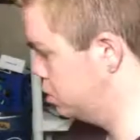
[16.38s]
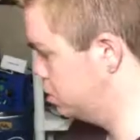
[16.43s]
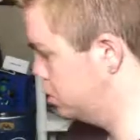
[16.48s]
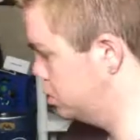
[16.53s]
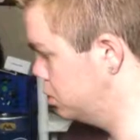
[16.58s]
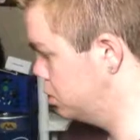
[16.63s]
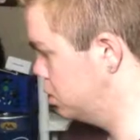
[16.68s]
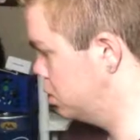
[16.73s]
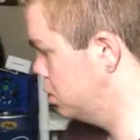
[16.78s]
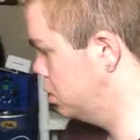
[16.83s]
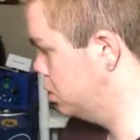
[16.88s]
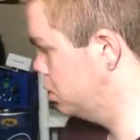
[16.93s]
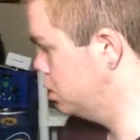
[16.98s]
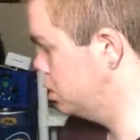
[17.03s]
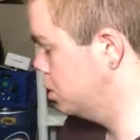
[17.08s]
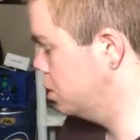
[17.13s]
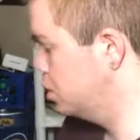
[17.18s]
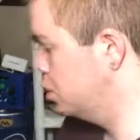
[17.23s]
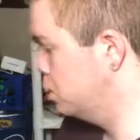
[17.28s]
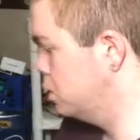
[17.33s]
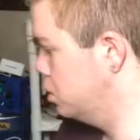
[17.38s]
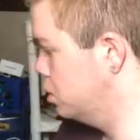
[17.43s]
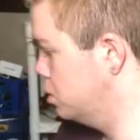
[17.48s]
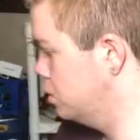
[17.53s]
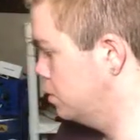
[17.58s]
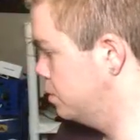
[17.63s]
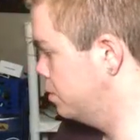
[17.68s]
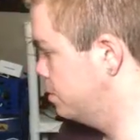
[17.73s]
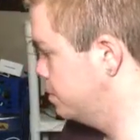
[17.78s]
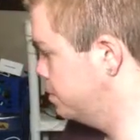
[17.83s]

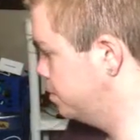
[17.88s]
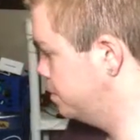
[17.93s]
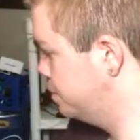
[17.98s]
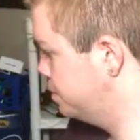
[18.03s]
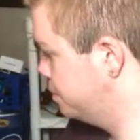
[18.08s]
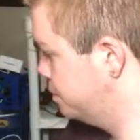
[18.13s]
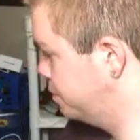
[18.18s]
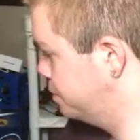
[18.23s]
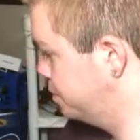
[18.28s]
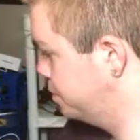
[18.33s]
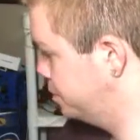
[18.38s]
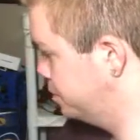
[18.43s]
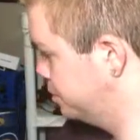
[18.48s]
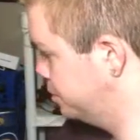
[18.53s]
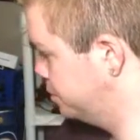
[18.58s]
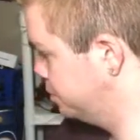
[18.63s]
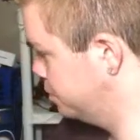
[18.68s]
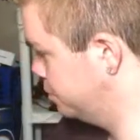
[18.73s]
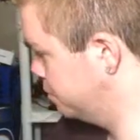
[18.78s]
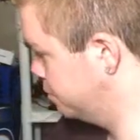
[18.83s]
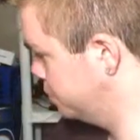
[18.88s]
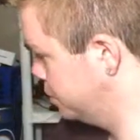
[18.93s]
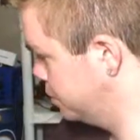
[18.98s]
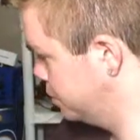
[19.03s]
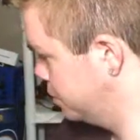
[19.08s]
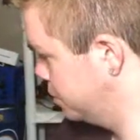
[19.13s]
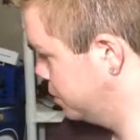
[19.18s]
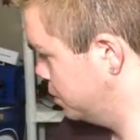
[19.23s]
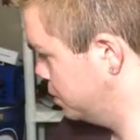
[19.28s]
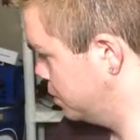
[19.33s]

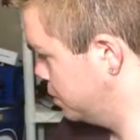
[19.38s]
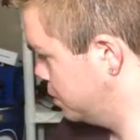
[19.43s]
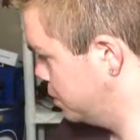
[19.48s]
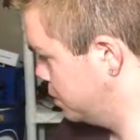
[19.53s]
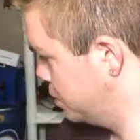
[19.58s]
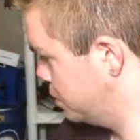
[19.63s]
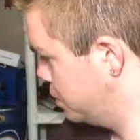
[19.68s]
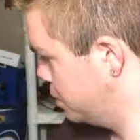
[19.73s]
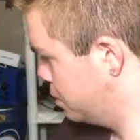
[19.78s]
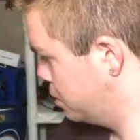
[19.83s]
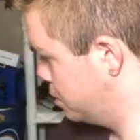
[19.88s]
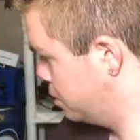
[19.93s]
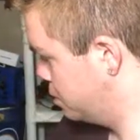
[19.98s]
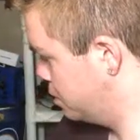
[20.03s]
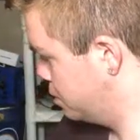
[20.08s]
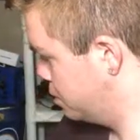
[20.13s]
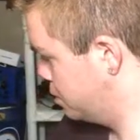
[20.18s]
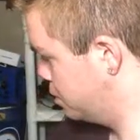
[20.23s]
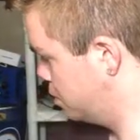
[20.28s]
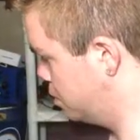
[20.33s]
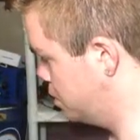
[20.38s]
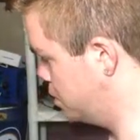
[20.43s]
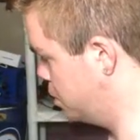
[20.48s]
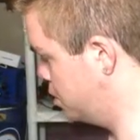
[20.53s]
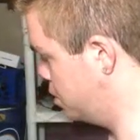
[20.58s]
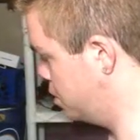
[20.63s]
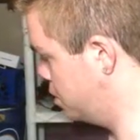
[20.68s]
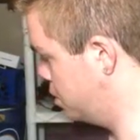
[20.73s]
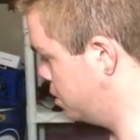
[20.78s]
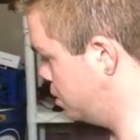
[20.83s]

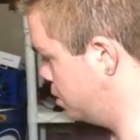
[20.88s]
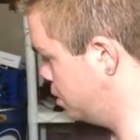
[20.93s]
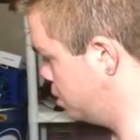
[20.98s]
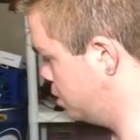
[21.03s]
Nothing is said.